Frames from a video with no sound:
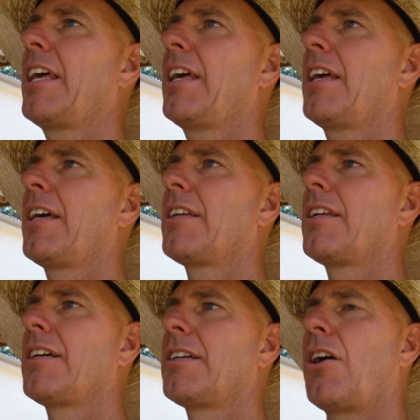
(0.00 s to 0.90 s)

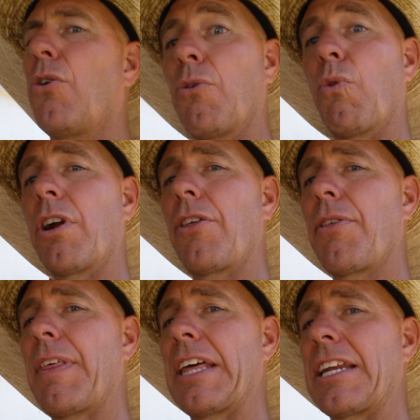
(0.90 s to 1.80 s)
And one
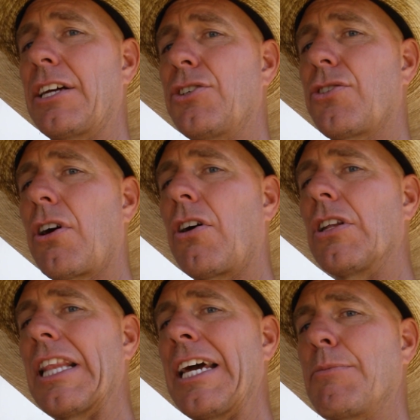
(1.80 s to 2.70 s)
other thing that I just thought
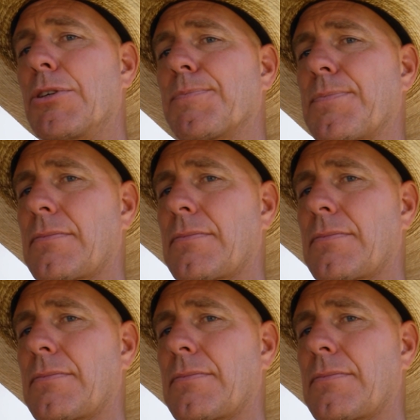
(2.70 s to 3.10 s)
on labor,